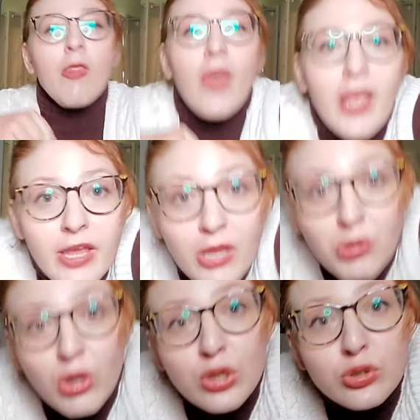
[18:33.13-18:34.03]
Thank
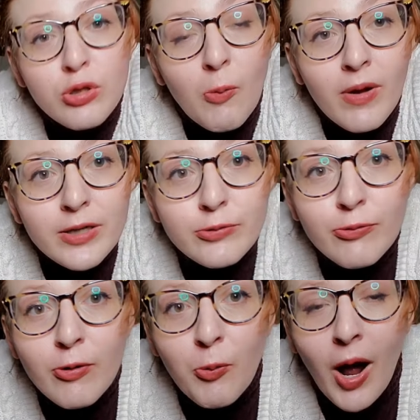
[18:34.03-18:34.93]
you so much
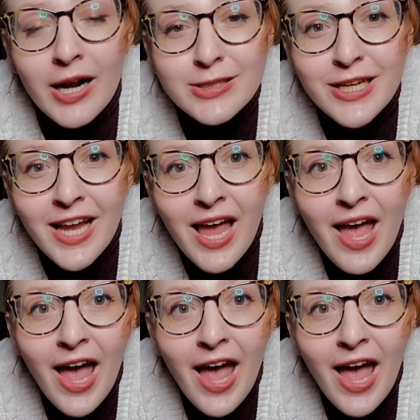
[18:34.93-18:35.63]
for watching